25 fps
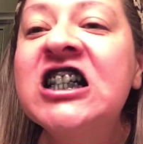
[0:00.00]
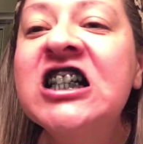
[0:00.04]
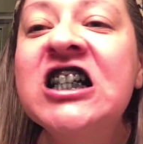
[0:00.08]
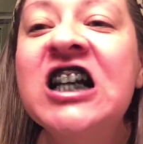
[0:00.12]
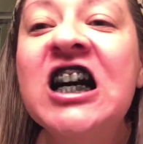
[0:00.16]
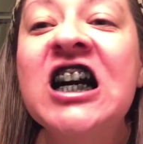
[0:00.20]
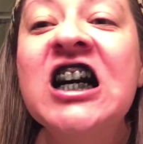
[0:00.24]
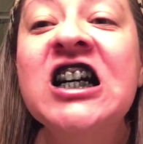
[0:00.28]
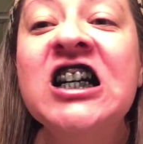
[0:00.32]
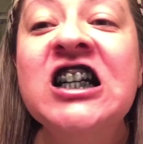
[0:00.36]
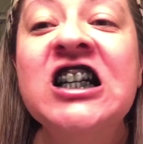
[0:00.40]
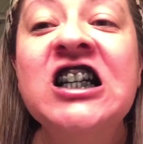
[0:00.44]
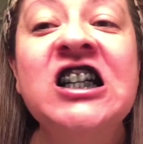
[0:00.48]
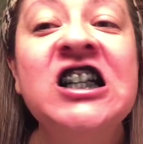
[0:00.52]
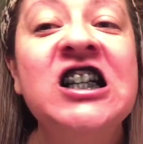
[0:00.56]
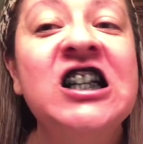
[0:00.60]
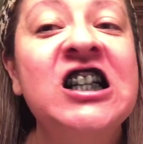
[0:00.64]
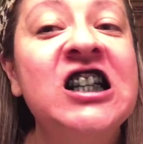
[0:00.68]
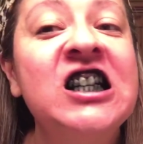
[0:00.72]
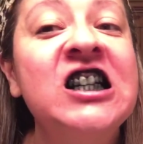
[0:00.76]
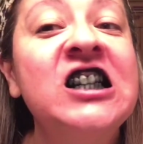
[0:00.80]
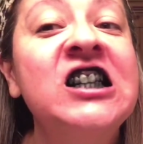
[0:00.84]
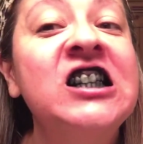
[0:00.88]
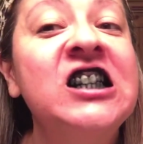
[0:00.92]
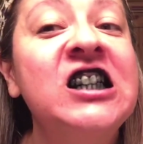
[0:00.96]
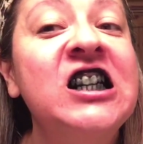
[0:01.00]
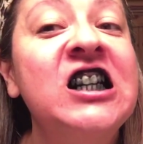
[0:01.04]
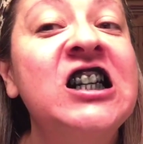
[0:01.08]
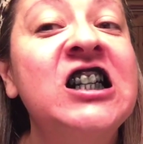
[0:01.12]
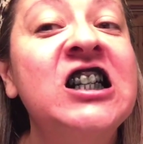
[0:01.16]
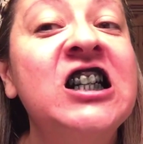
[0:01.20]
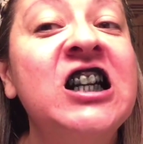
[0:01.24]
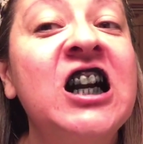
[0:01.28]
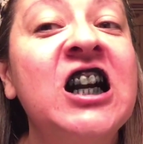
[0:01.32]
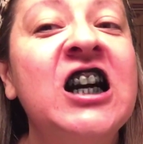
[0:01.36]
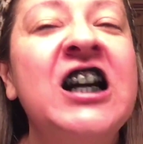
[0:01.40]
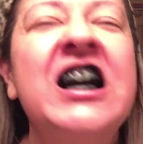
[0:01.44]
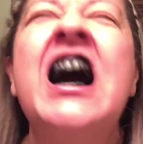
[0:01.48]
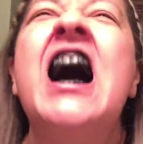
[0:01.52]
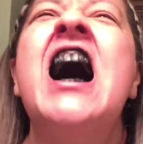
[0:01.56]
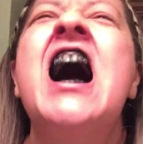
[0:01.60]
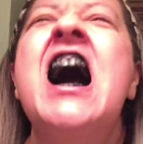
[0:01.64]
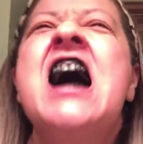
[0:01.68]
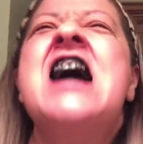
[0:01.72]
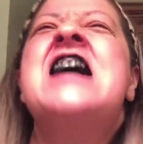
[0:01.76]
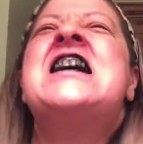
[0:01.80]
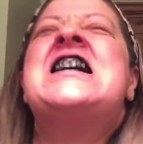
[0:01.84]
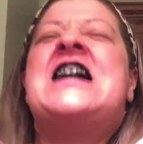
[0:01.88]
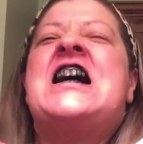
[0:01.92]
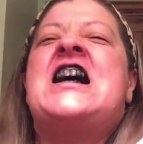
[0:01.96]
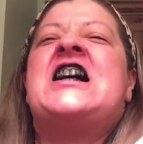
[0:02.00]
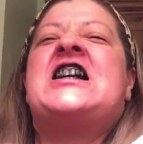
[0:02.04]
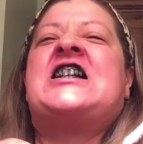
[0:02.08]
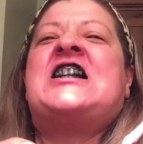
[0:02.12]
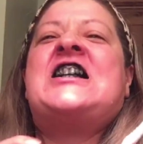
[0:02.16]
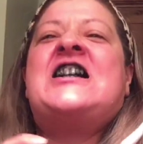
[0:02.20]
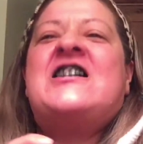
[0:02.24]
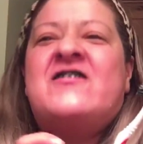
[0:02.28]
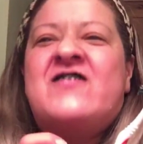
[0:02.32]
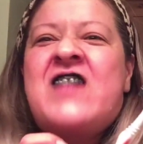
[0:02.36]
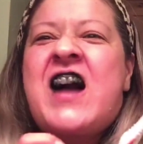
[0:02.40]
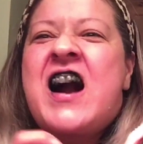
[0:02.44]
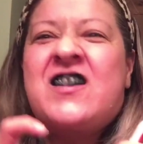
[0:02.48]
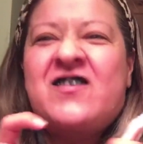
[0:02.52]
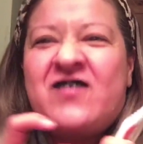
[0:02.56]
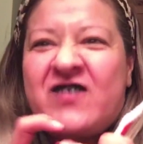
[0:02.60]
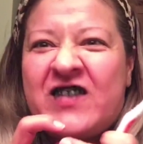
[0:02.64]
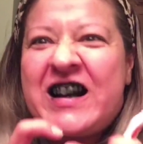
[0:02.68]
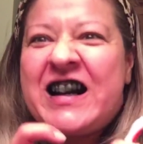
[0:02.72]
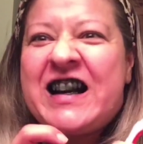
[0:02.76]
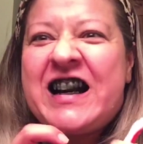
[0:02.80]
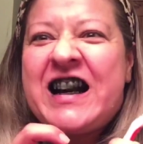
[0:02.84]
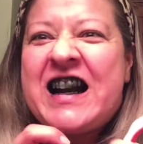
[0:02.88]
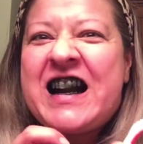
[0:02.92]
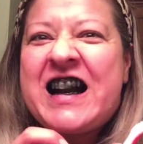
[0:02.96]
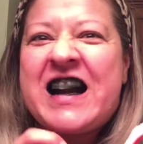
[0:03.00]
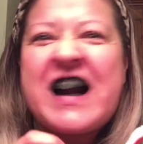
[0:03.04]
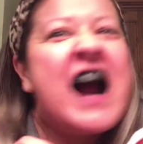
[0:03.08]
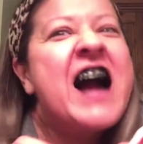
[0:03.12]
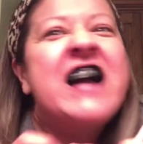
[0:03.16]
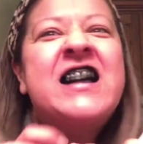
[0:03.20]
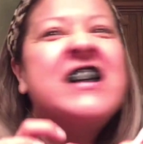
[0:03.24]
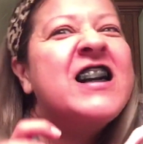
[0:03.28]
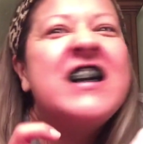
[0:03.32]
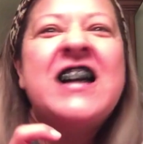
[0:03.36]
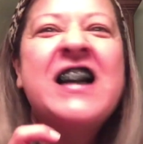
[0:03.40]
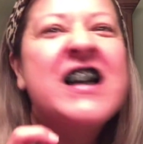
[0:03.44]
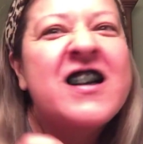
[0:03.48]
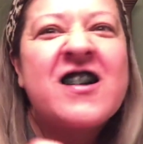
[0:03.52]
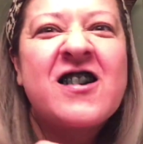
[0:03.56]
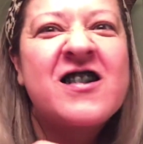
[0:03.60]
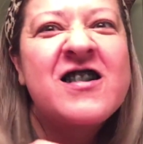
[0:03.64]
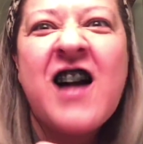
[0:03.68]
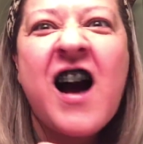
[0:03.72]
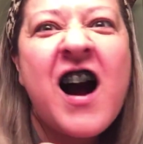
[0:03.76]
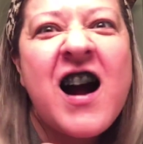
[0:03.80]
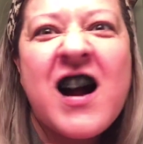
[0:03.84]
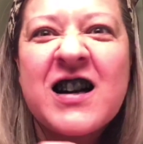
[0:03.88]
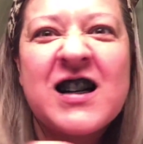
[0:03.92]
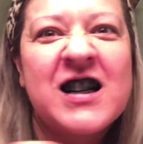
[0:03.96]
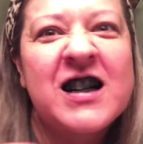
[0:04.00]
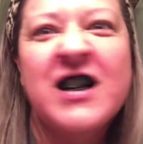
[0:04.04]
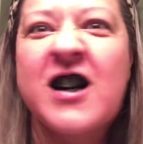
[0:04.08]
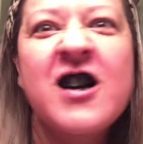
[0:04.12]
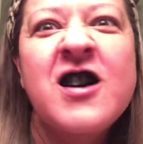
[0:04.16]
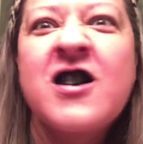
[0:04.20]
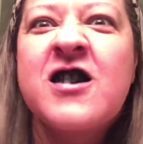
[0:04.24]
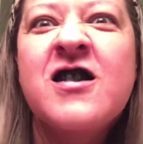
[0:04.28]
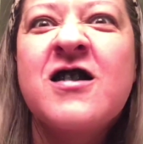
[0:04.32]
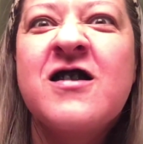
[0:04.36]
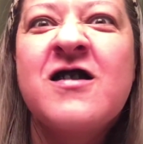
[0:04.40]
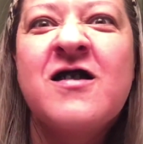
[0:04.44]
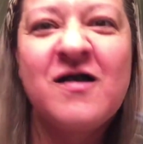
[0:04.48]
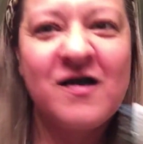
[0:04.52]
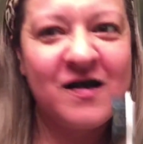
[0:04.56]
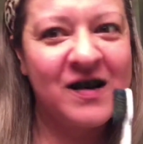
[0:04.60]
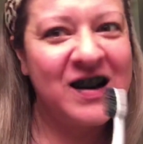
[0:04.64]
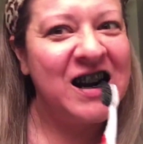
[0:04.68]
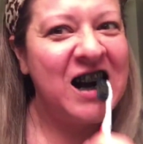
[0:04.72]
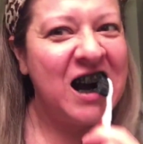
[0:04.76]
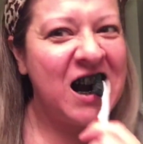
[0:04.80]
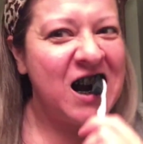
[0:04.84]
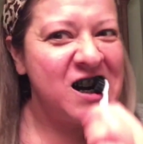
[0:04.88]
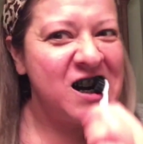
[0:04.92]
That is really scary. I'll get you out, and your little dog too.